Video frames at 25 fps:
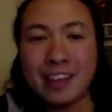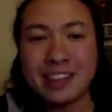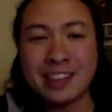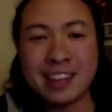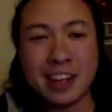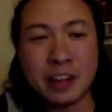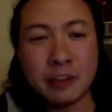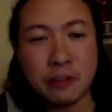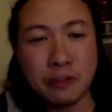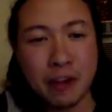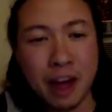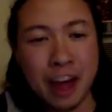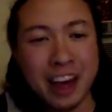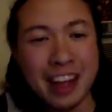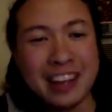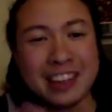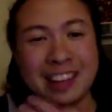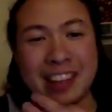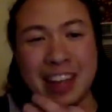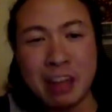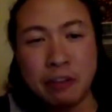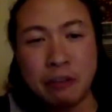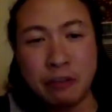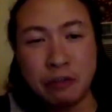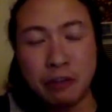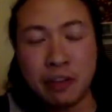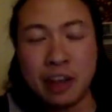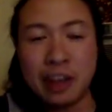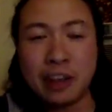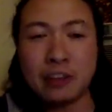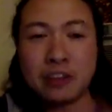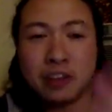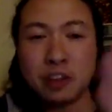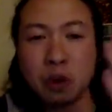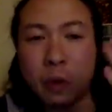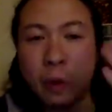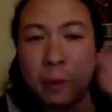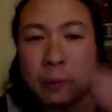The divine is infinite, and
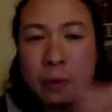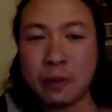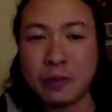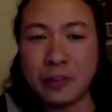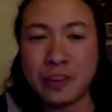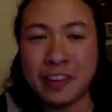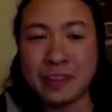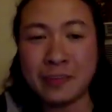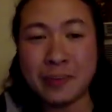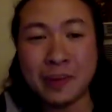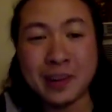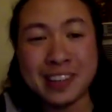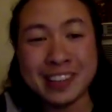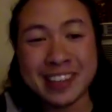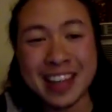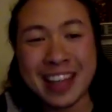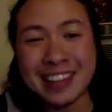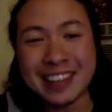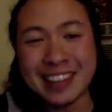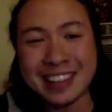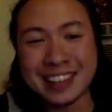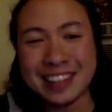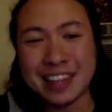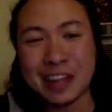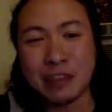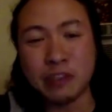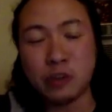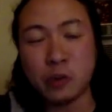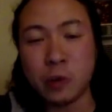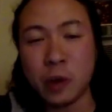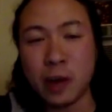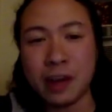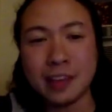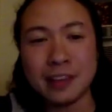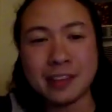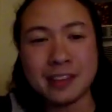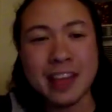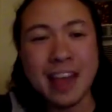so it presents itself to
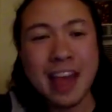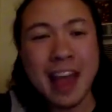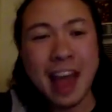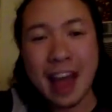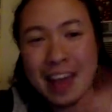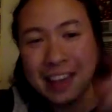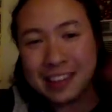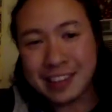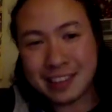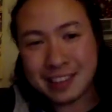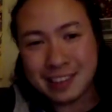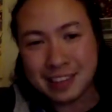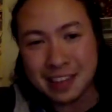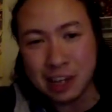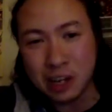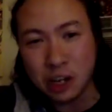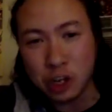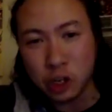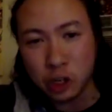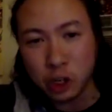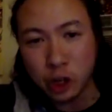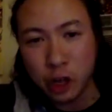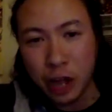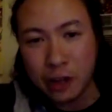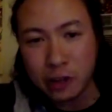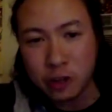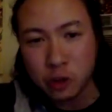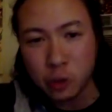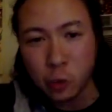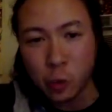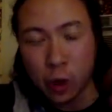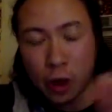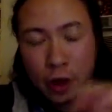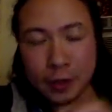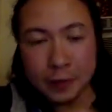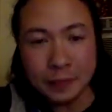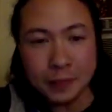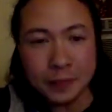us as a singular, as a
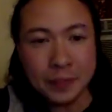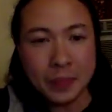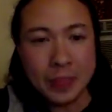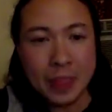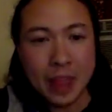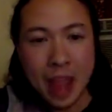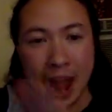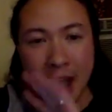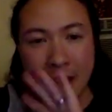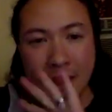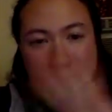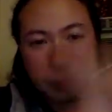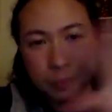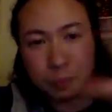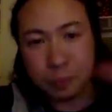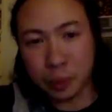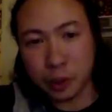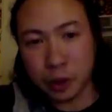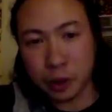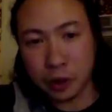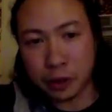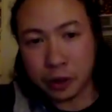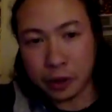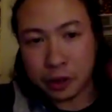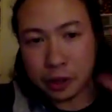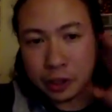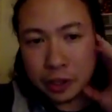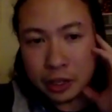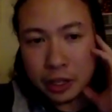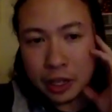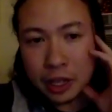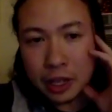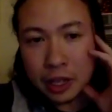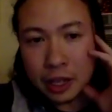one, as a plural,